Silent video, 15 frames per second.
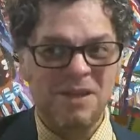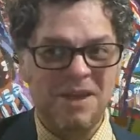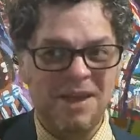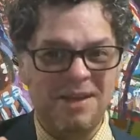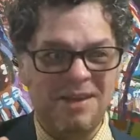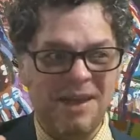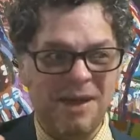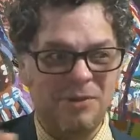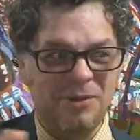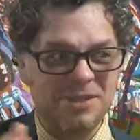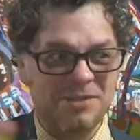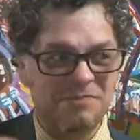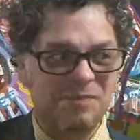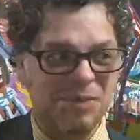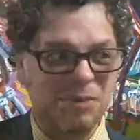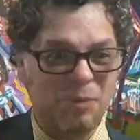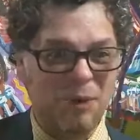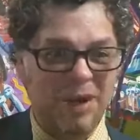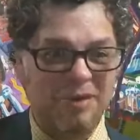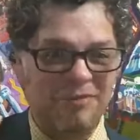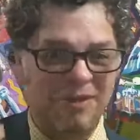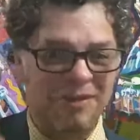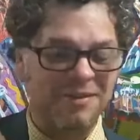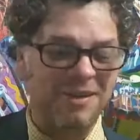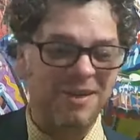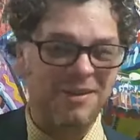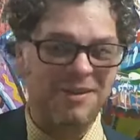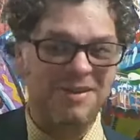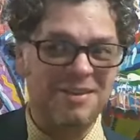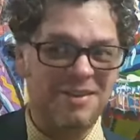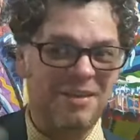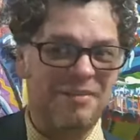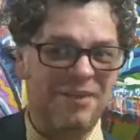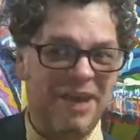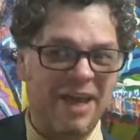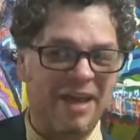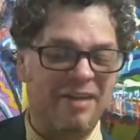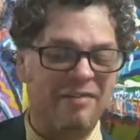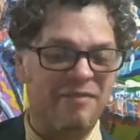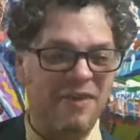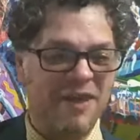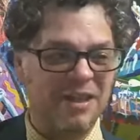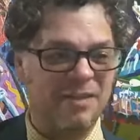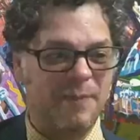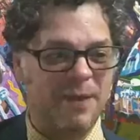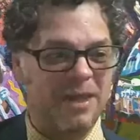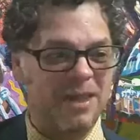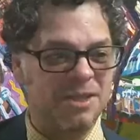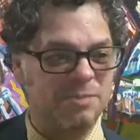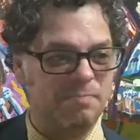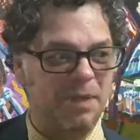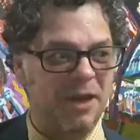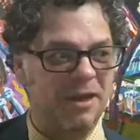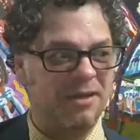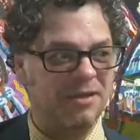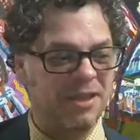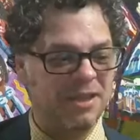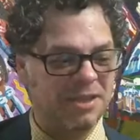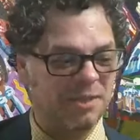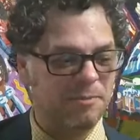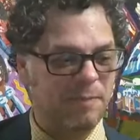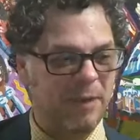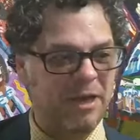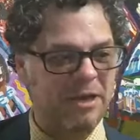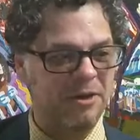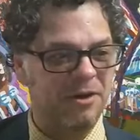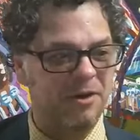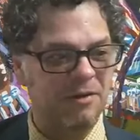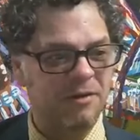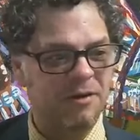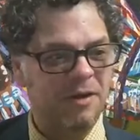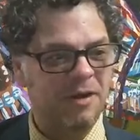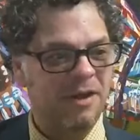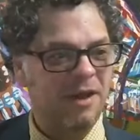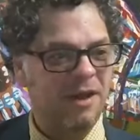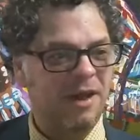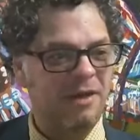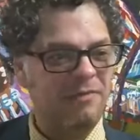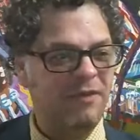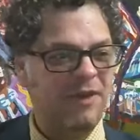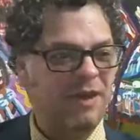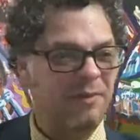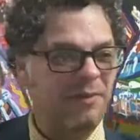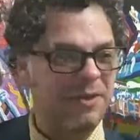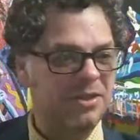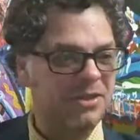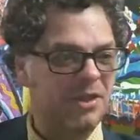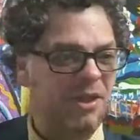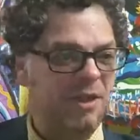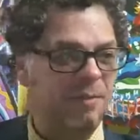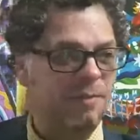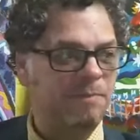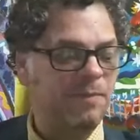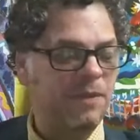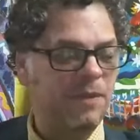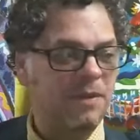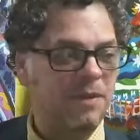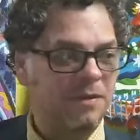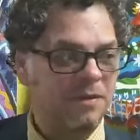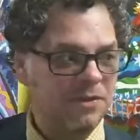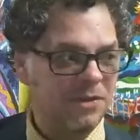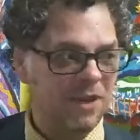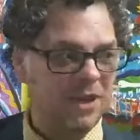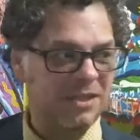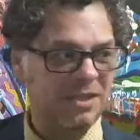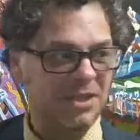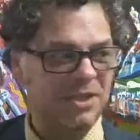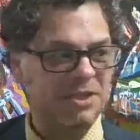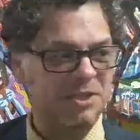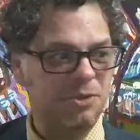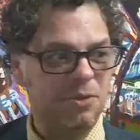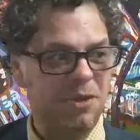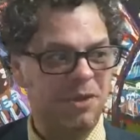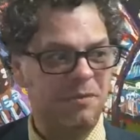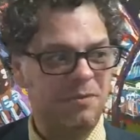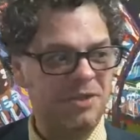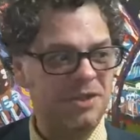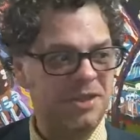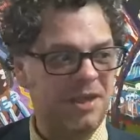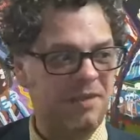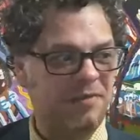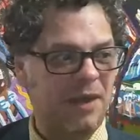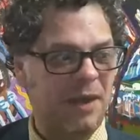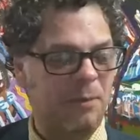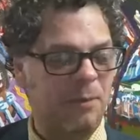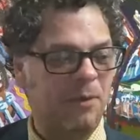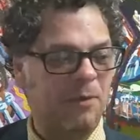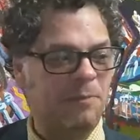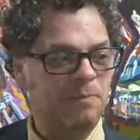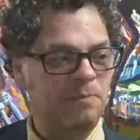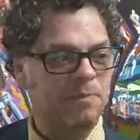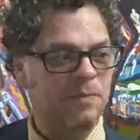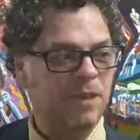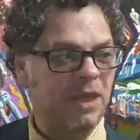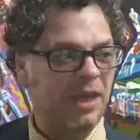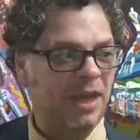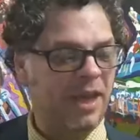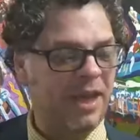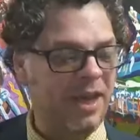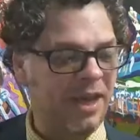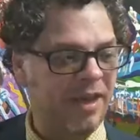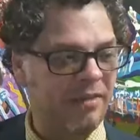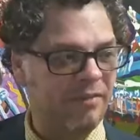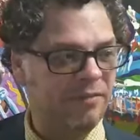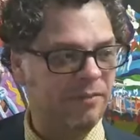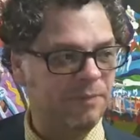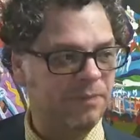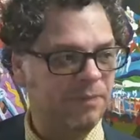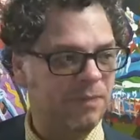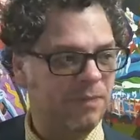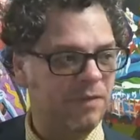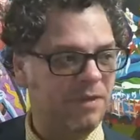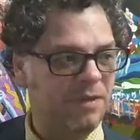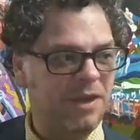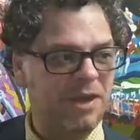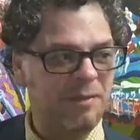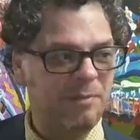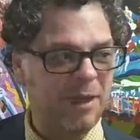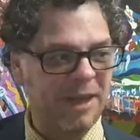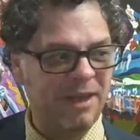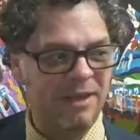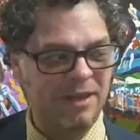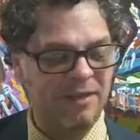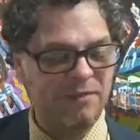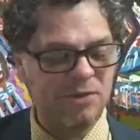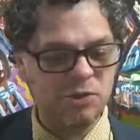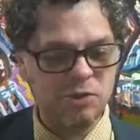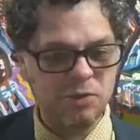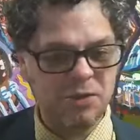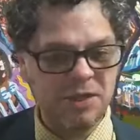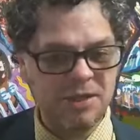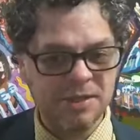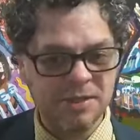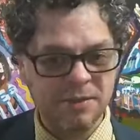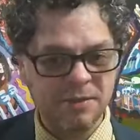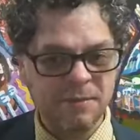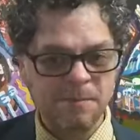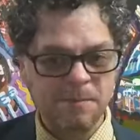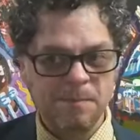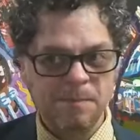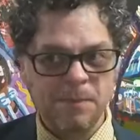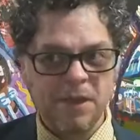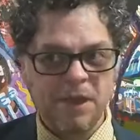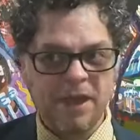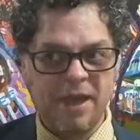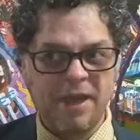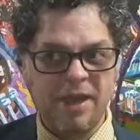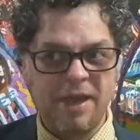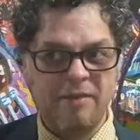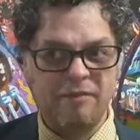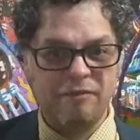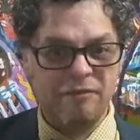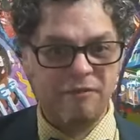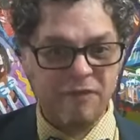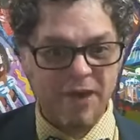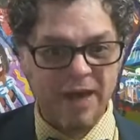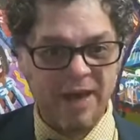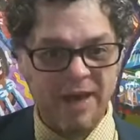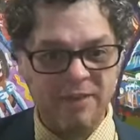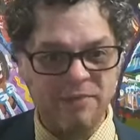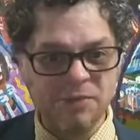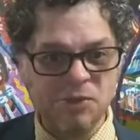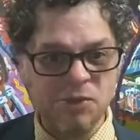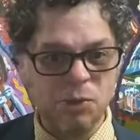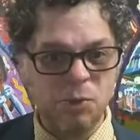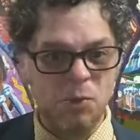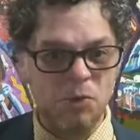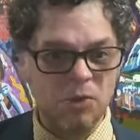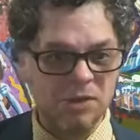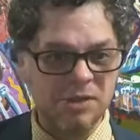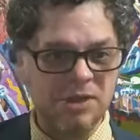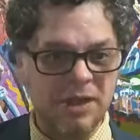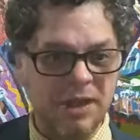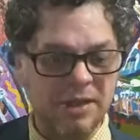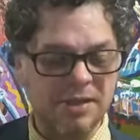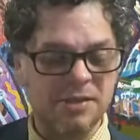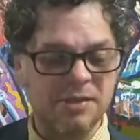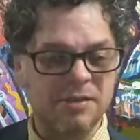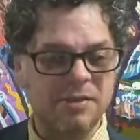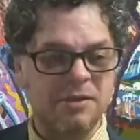And now it's thriving. It never got infected by this bug, the spider. I forget what it's called. So that's a good tree. We saved that one. And I have, in my 11 trees, I have 5 squirrel's nests,